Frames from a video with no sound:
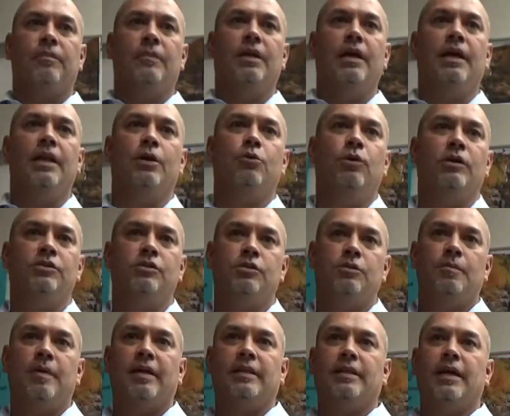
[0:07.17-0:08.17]
Any questions
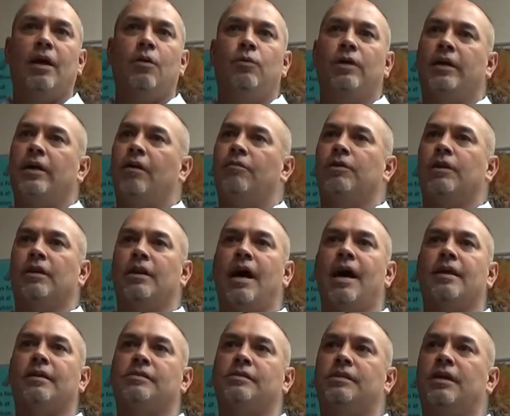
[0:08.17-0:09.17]
about that? We covered a
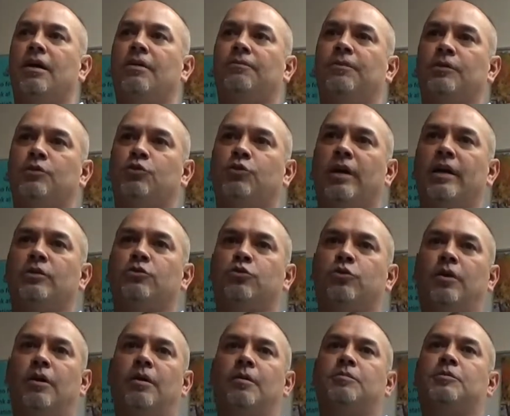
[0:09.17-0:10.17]
lot of stuff on
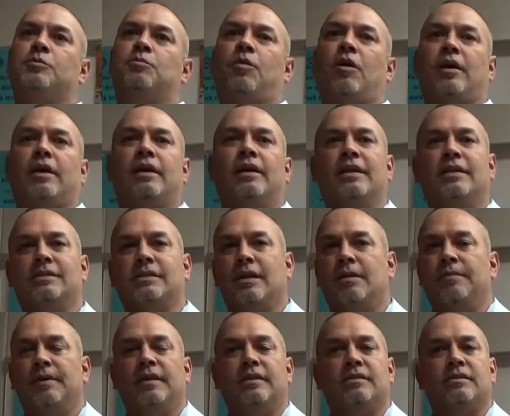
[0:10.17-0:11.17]
transcripts, marking
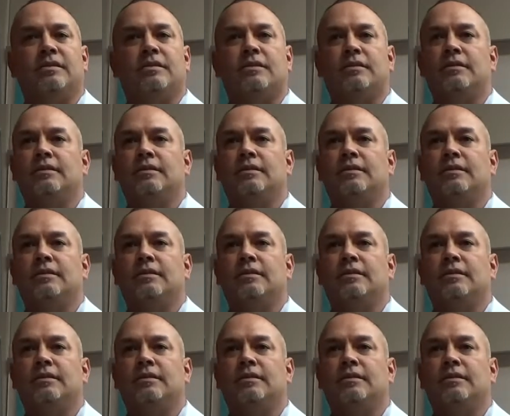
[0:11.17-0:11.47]
exhibits,